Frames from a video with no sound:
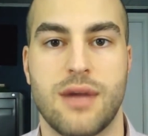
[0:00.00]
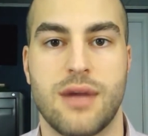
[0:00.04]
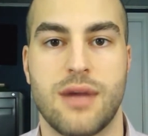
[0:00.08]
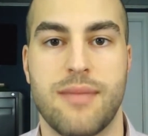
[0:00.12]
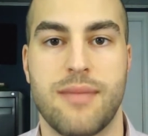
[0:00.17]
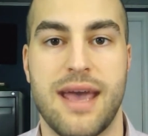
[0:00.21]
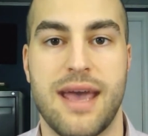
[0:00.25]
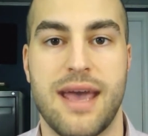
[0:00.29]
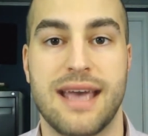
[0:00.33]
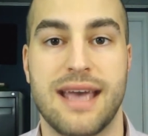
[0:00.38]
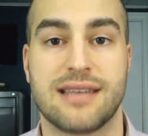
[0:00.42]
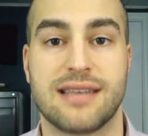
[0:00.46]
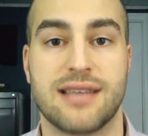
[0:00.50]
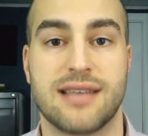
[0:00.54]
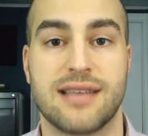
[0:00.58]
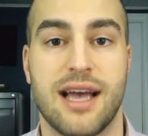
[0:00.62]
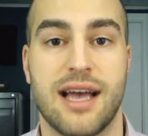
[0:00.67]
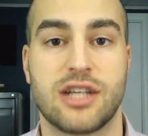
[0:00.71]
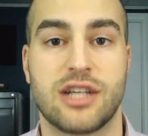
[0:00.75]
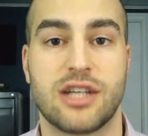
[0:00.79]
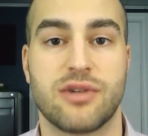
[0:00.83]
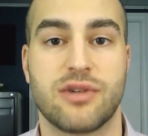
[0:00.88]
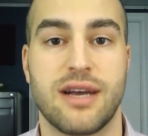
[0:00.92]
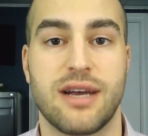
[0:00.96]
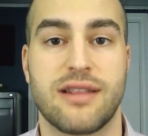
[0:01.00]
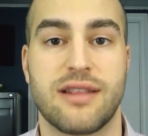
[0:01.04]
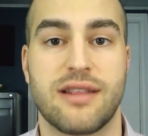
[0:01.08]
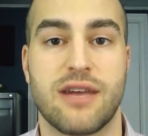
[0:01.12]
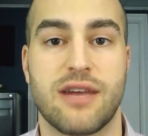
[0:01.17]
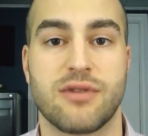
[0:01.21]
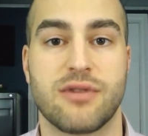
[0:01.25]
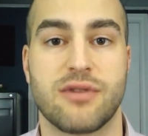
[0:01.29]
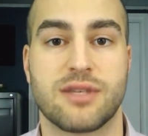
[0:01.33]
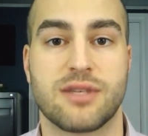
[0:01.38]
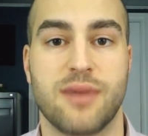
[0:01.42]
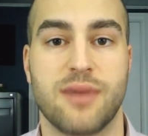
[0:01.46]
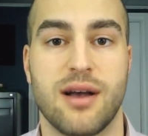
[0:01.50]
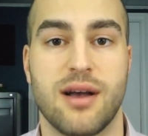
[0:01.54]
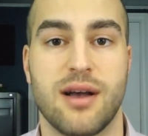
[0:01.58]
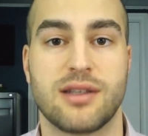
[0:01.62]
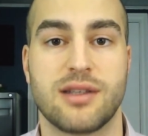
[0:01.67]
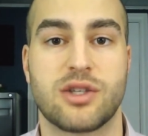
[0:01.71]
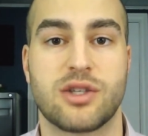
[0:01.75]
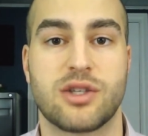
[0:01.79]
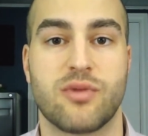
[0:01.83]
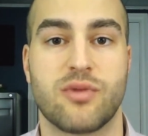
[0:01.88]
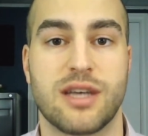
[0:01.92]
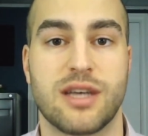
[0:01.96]
may exaggerate their response
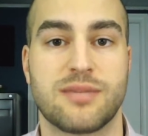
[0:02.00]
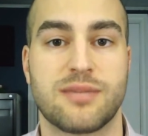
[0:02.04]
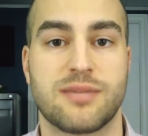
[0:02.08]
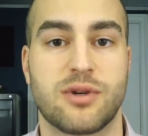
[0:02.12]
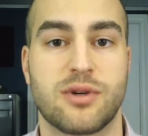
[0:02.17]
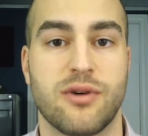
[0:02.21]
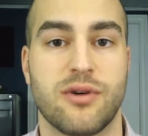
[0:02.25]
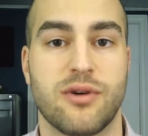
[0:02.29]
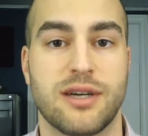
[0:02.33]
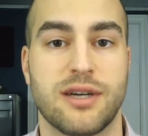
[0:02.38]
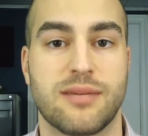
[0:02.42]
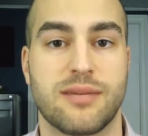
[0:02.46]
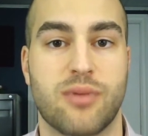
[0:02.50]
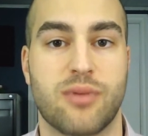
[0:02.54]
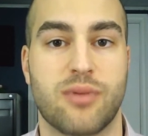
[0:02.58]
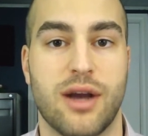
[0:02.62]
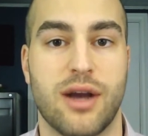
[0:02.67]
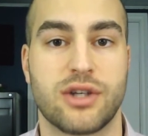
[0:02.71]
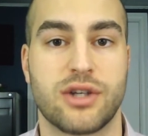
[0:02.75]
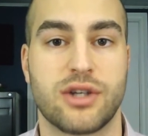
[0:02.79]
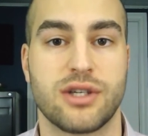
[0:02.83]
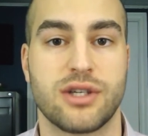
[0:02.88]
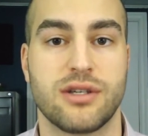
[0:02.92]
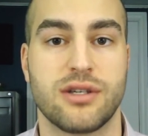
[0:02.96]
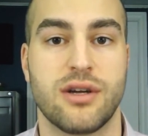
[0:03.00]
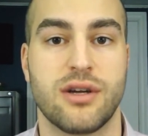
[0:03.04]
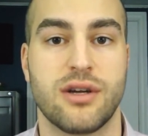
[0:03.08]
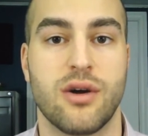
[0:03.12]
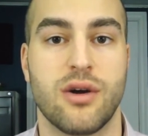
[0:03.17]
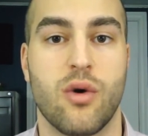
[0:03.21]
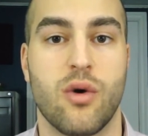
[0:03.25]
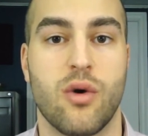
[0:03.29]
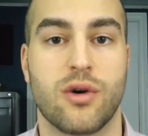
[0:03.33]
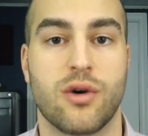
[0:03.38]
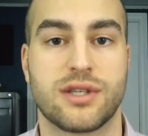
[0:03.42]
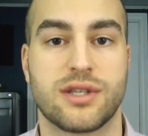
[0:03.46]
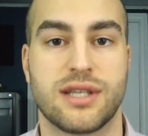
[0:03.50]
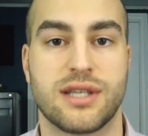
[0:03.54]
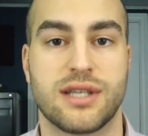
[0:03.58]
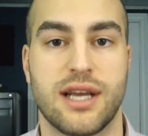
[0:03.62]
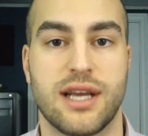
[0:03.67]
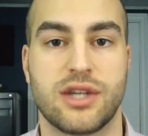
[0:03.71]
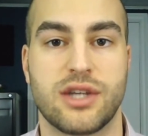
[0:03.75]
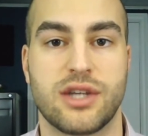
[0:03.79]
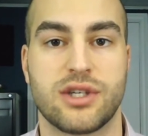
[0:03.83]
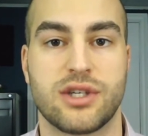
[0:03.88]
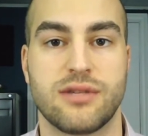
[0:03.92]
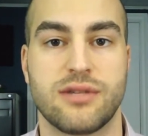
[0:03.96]
to respiratory depression or
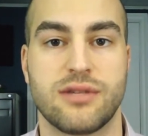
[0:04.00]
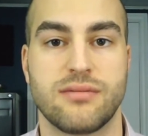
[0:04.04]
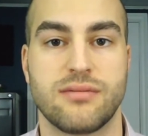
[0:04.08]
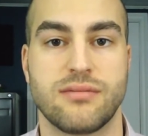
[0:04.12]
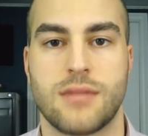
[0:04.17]
sedation.